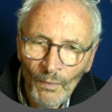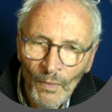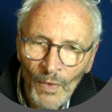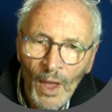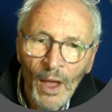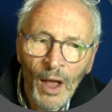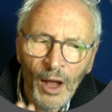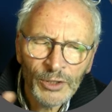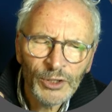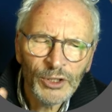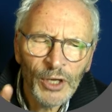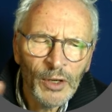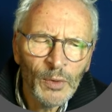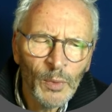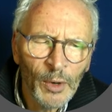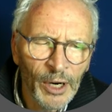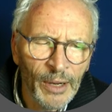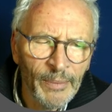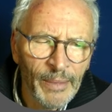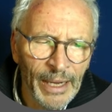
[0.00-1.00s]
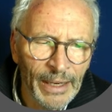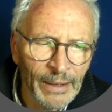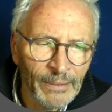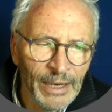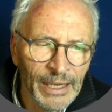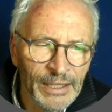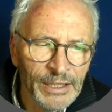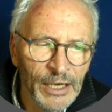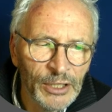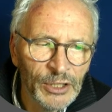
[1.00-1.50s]
I'll show you what I mean.
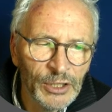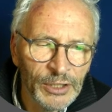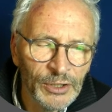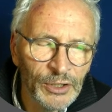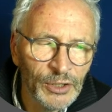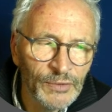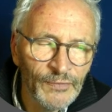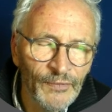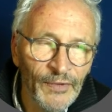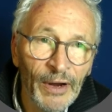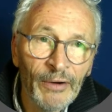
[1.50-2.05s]
Let's actually just figure